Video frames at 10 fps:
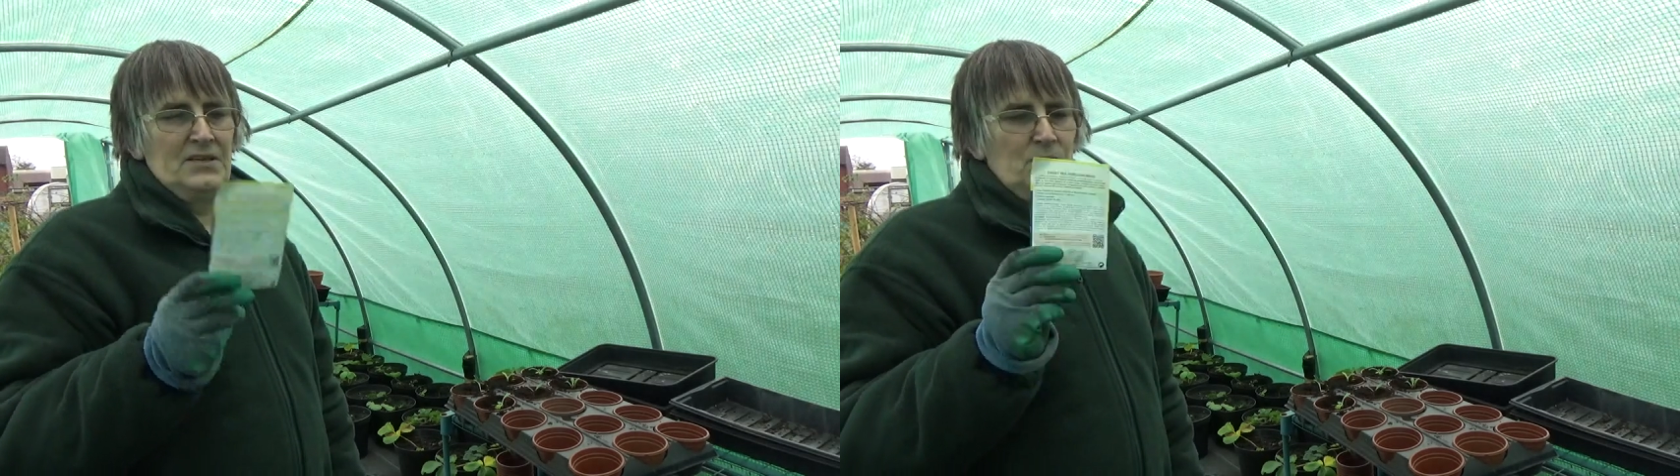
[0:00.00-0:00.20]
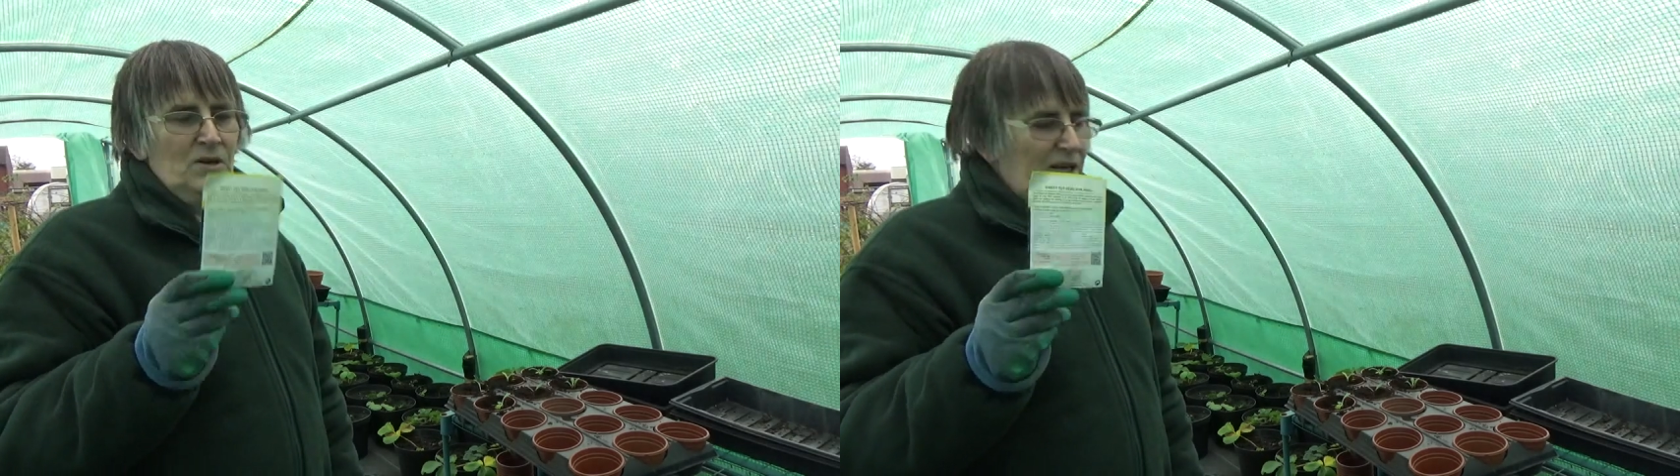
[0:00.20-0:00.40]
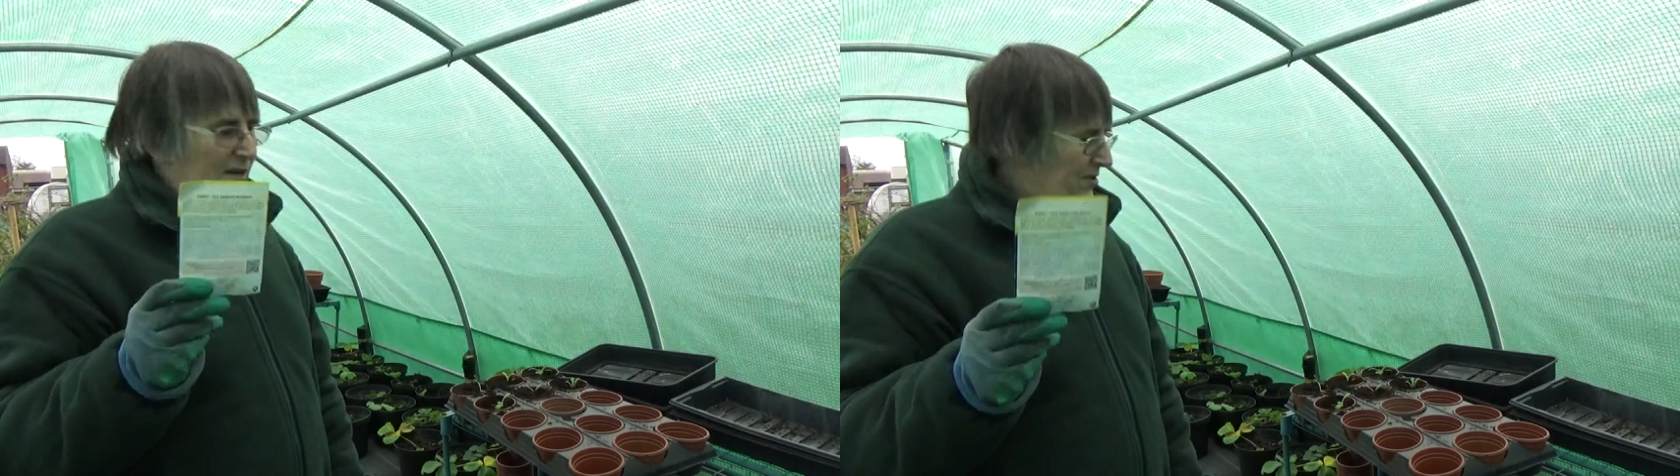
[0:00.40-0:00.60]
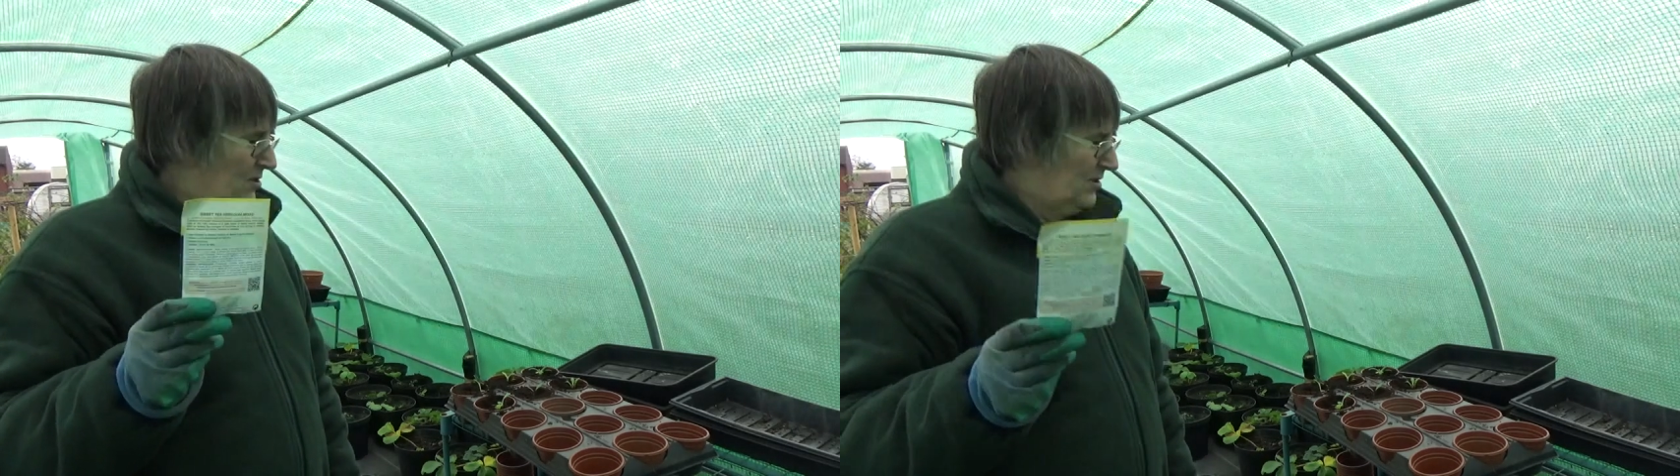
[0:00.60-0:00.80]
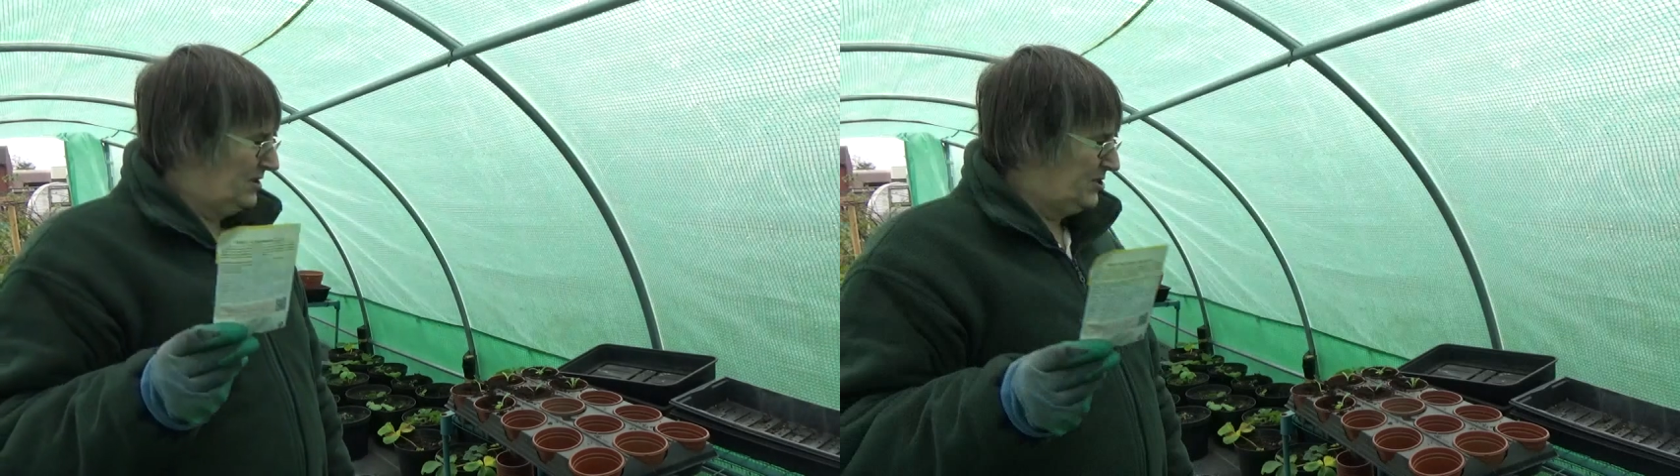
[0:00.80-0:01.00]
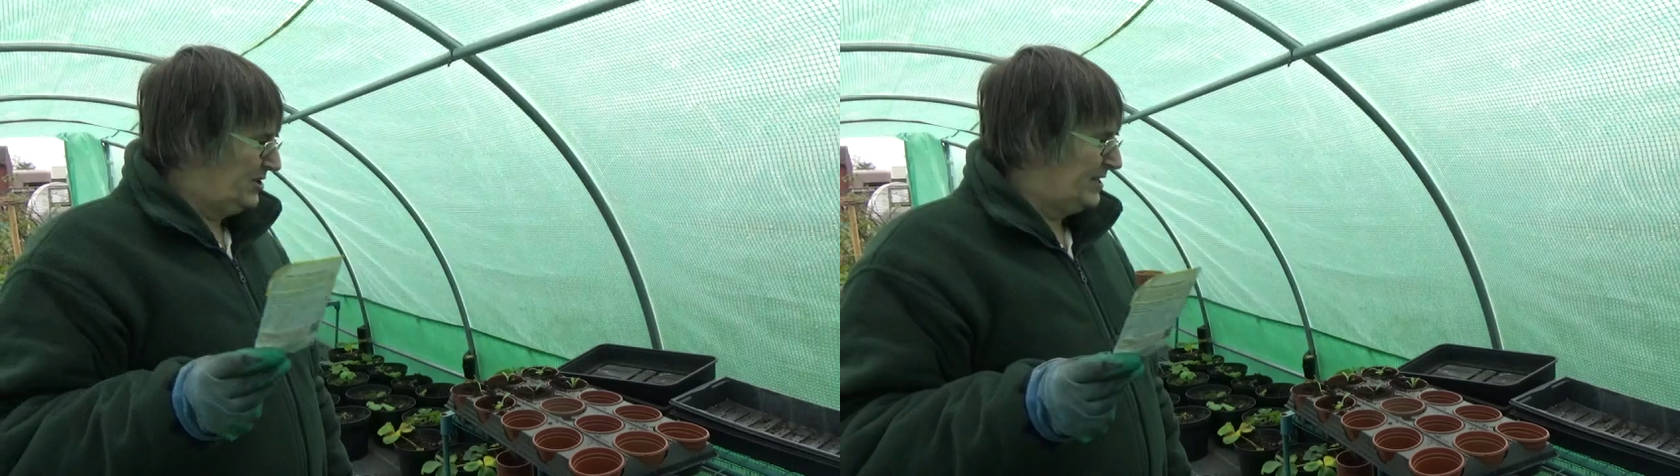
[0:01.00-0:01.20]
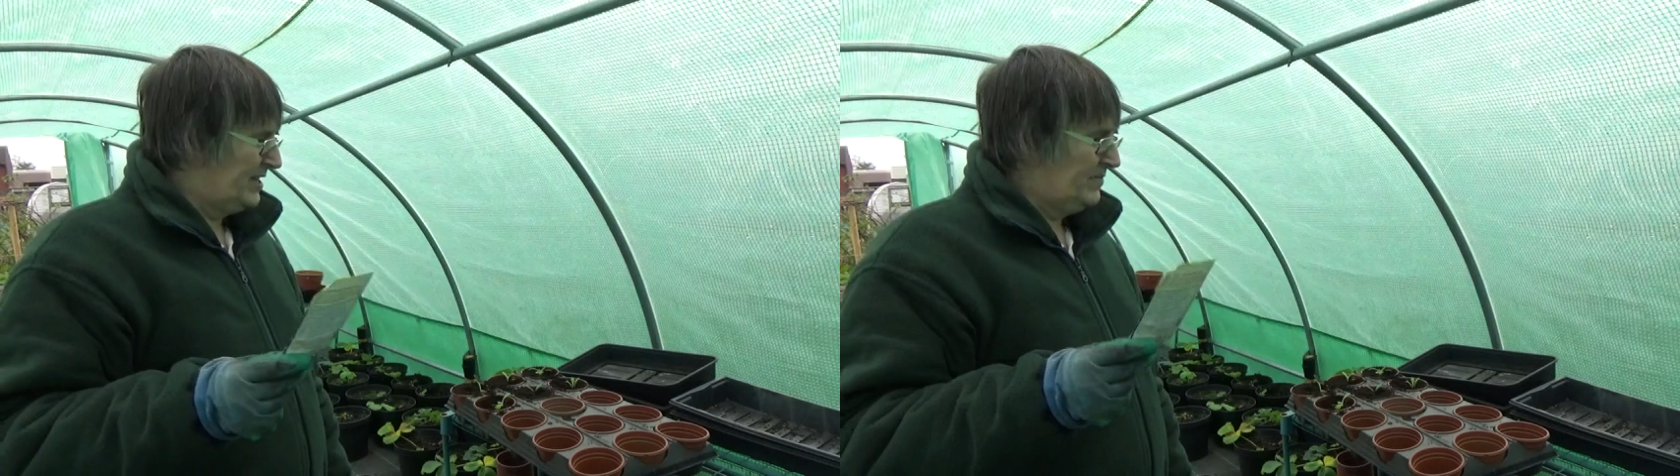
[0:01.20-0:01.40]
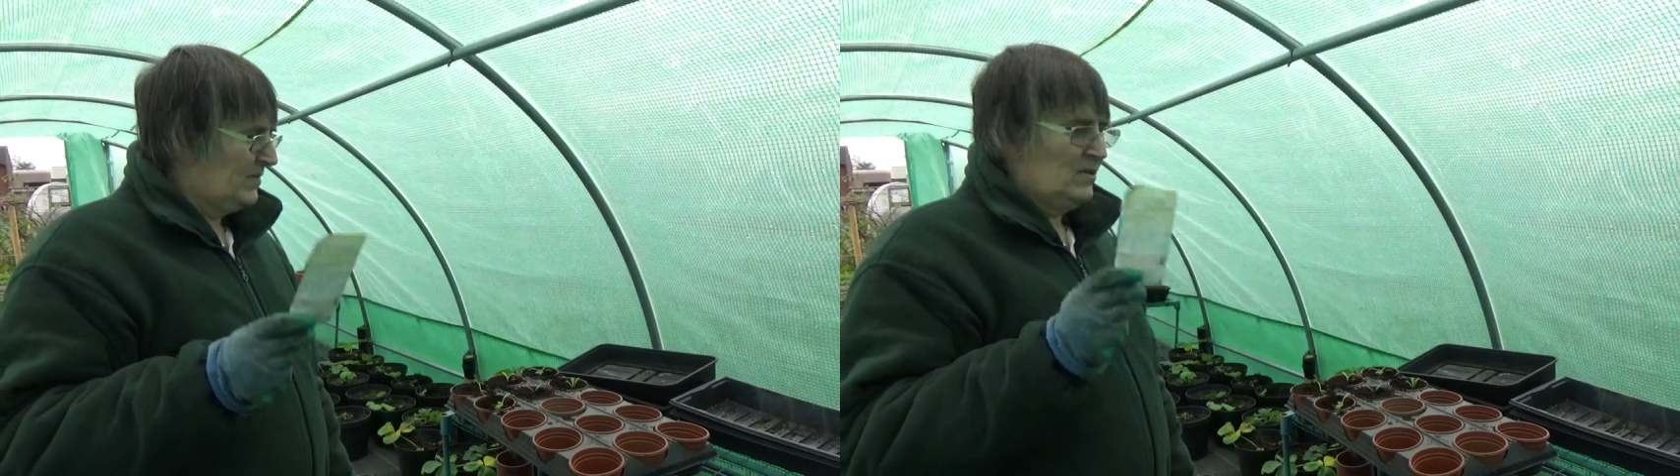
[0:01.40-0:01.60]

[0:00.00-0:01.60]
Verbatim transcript: So what I thought this year